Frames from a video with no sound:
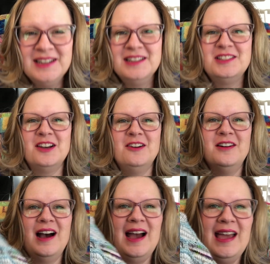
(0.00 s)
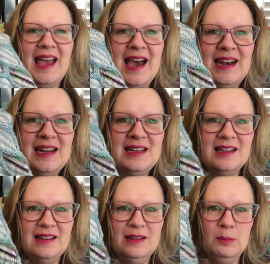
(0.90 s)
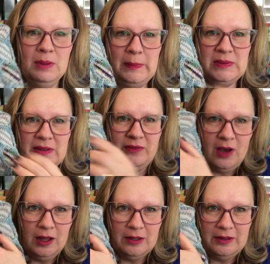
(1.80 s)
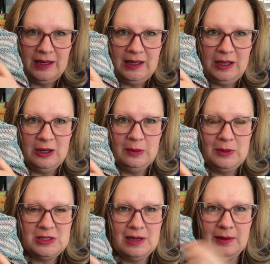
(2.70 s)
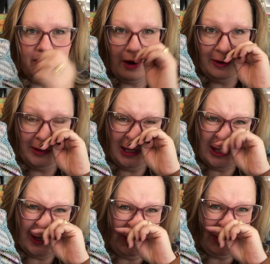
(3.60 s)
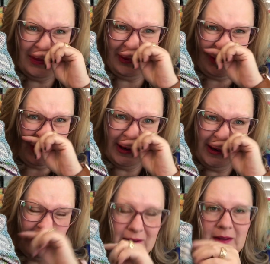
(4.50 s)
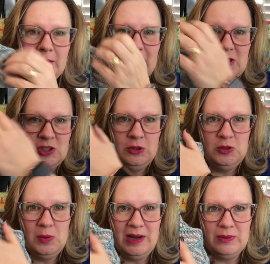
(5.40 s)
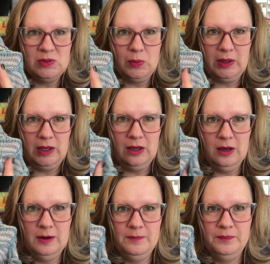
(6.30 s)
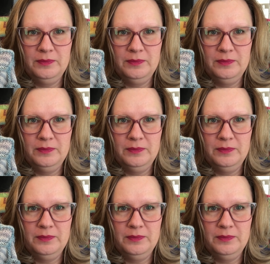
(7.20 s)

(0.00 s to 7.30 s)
So I added the blips of color in here, which I've already showed you before. I think I showed you when I was working on